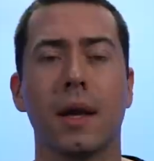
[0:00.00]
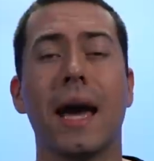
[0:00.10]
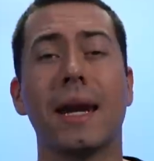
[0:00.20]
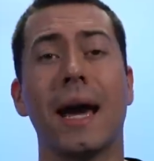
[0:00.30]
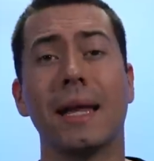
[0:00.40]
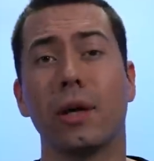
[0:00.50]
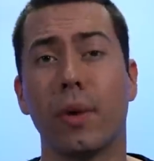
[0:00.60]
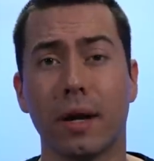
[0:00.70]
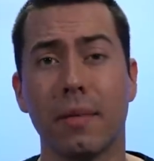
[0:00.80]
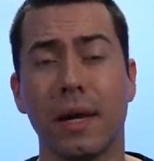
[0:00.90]
I'd highly
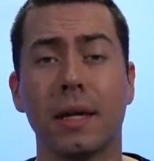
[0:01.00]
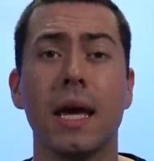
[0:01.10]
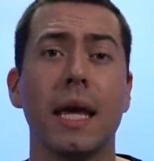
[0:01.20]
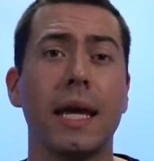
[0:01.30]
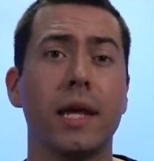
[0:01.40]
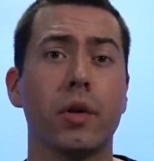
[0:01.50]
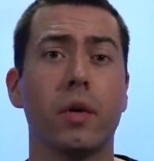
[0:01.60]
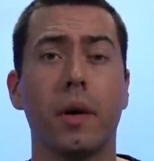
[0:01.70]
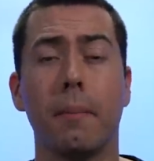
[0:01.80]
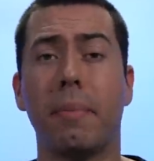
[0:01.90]
recommend
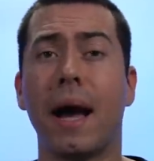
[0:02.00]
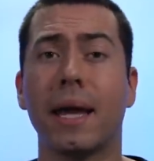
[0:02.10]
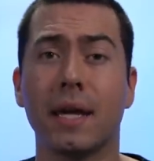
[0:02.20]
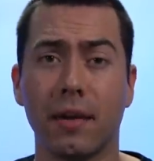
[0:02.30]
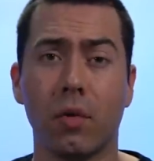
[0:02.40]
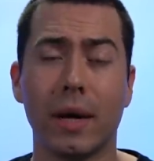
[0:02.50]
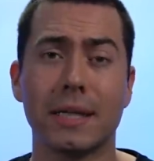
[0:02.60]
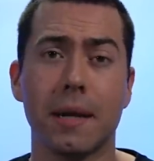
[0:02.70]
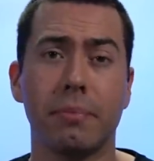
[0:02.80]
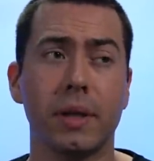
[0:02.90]
either buy a giveaway
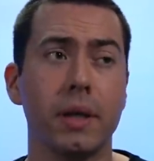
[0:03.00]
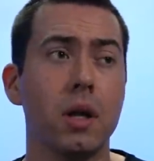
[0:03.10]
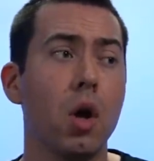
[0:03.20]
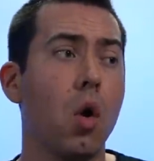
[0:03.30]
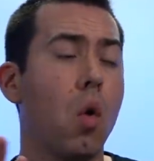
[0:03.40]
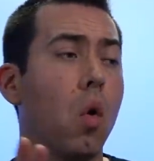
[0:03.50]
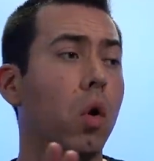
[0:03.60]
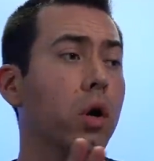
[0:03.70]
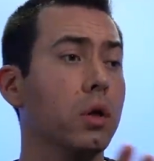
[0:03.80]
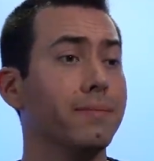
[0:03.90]
template
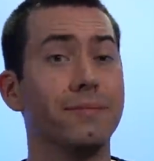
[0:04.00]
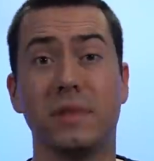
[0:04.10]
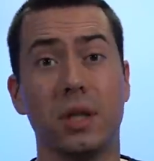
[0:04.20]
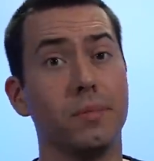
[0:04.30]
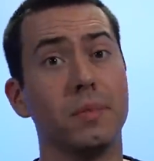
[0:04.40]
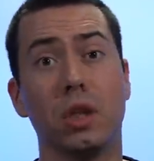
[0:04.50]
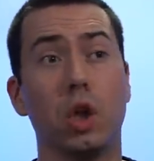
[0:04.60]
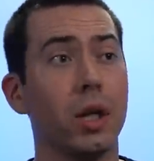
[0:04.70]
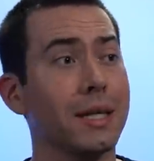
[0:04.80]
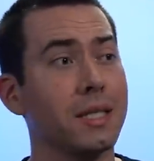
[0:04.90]
or, you know,
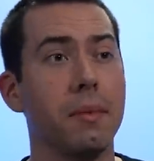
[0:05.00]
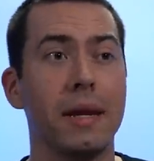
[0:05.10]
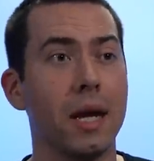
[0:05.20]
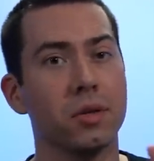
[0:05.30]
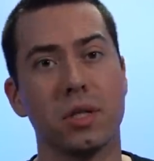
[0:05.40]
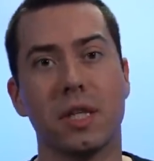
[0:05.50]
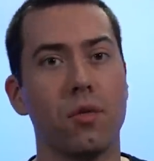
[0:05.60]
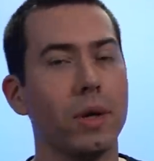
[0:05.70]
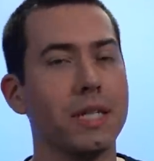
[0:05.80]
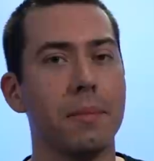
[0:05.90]
look at somebody else's
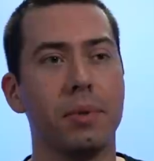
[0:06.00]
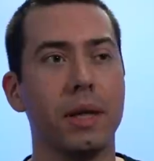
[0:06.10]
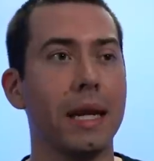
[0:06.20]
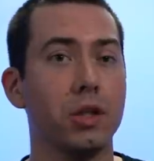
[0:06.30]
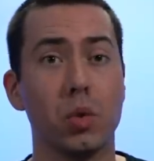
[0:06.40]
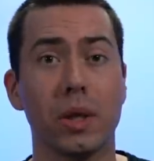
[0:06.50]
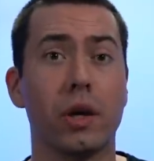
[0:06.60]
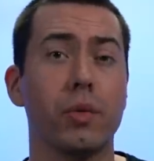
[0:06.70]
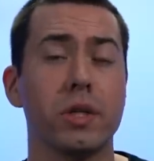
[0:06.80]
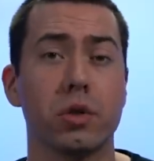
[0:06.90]
giveaway template and do a lot
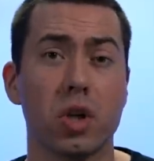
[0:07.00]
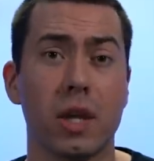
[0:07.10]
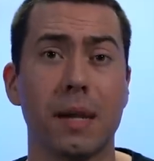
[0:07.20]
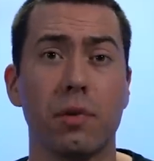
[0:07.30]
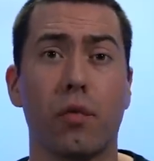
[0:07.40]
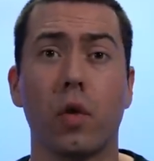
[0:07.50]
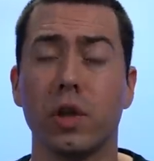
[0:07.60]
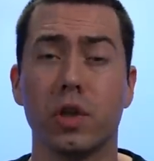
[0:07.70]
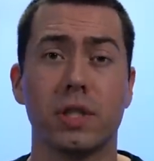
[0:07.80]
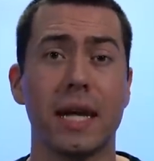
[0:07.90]
of research online before
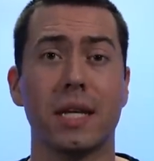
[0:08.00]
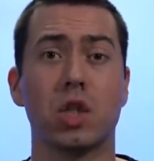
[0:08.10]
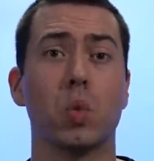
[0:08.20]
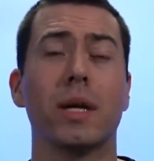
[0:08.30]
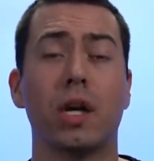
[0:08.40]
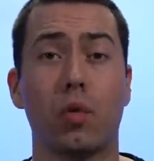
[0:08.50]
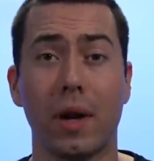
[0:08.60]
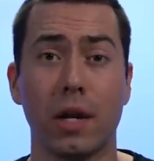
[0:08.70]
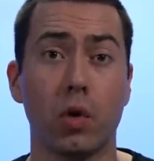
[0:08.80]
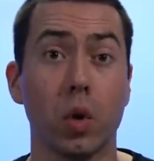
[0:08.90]
you just take a swing at
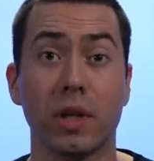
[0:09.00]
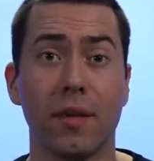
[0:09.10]
creating your own